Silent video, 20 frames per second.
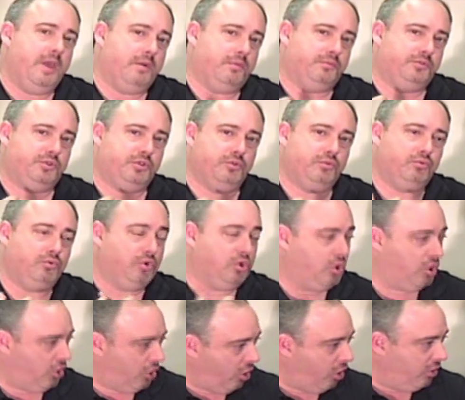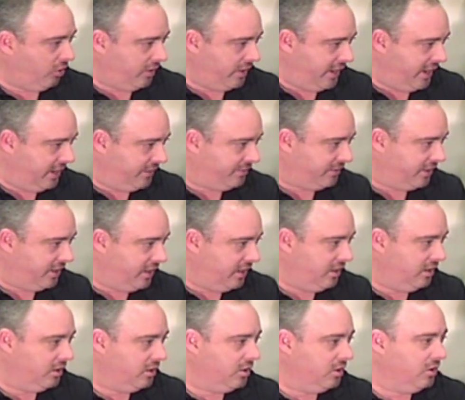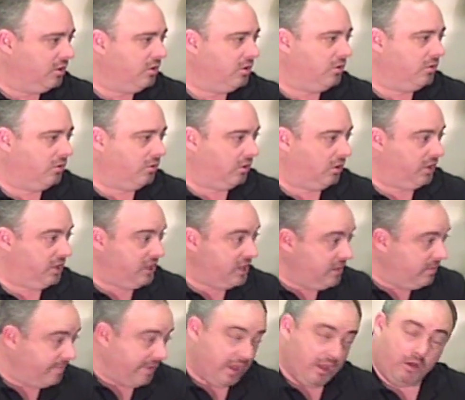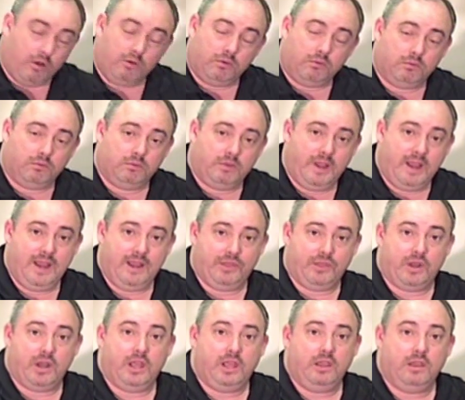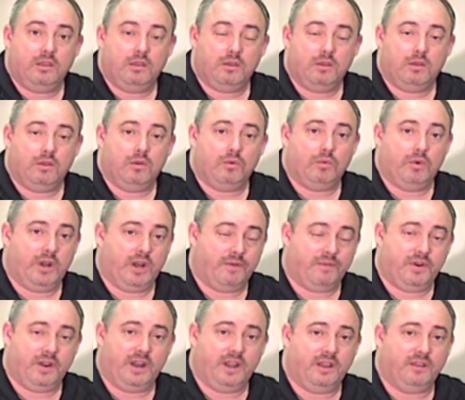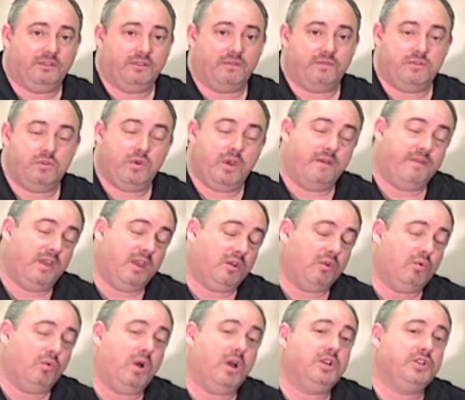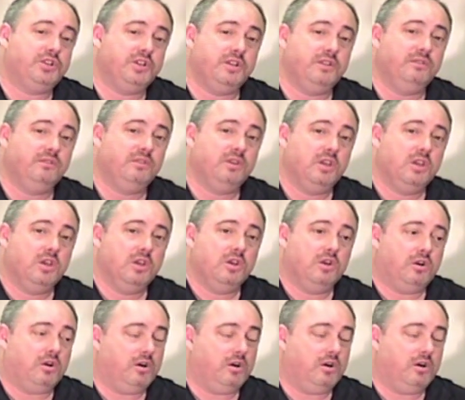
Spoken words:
be able to call Anthony or email Anthony, whatever it is. If you have any questions